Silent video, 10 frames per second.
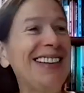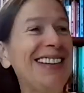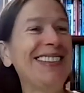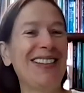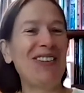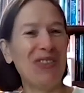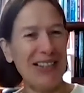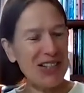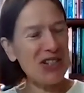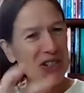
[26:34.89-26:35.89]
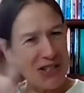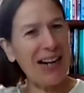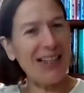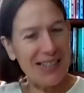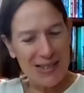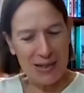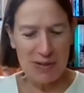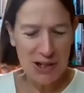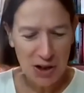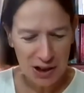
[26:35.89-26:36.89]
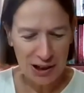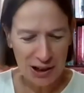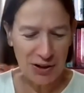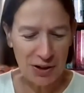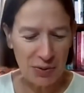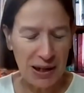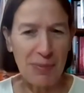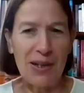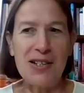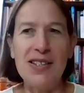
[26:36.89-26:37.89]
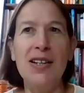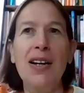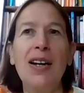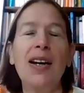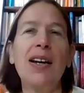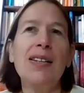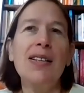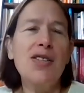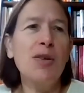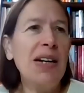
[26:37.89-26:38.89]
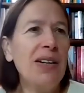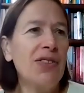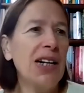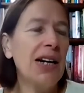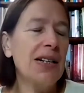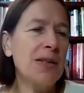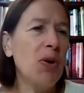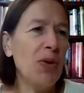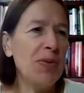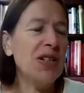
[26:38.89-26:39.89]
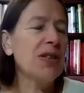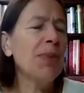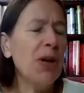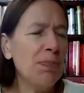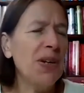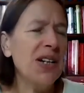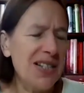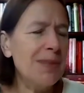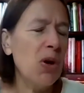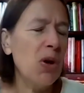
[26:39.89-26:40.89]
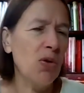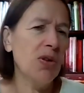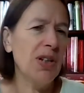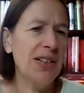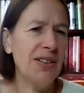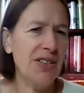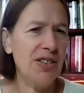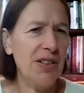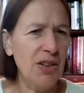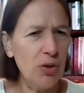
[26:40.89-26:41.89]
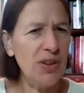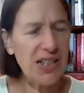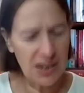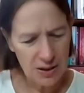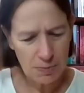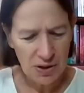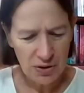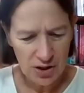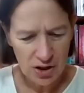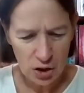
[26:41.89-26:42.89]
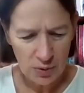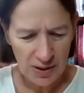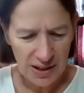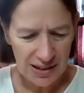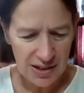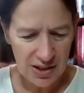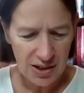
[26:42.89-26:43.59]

you know, that it does kind of seem circular in a way, because so many of the Alice poems are about being small and, you know, that experience you had.